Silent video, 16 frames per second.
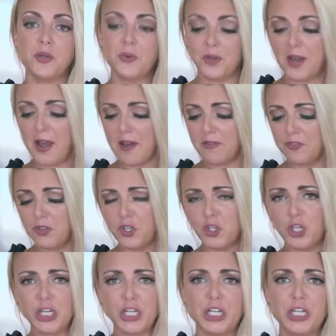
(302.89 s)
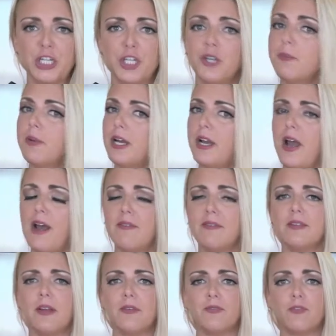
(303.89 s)
You could have chicken. You might
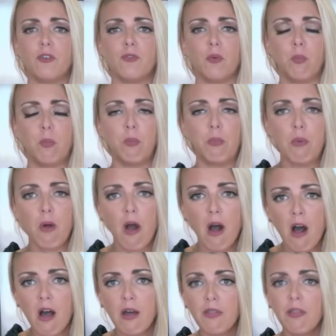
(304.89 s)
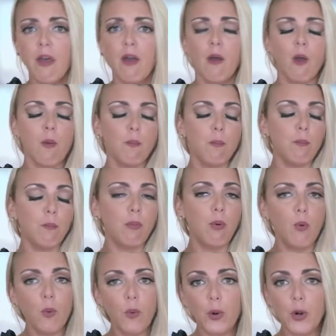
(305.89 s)
have leftover broth,
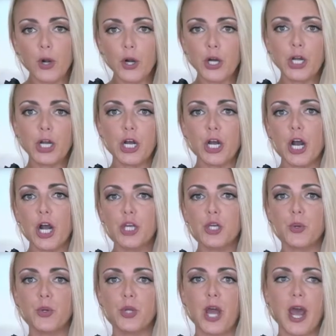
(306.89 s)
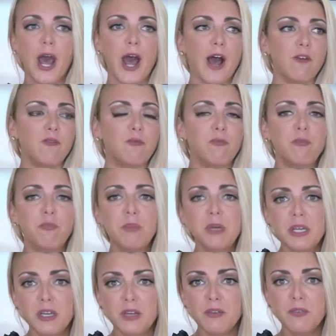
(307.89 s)
pork. You could have
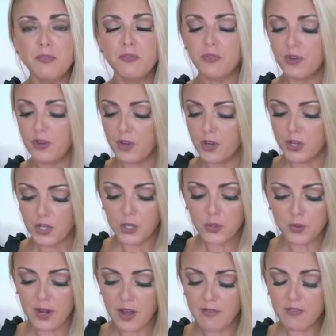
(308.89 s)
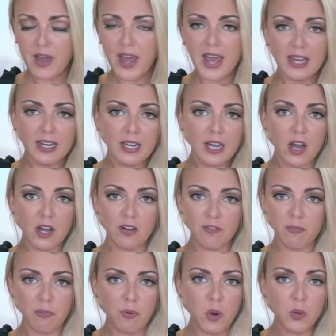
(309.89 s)
beef. You can have any kind
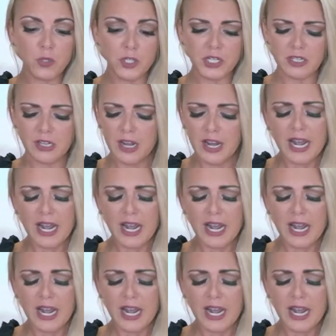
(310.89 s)
of protein.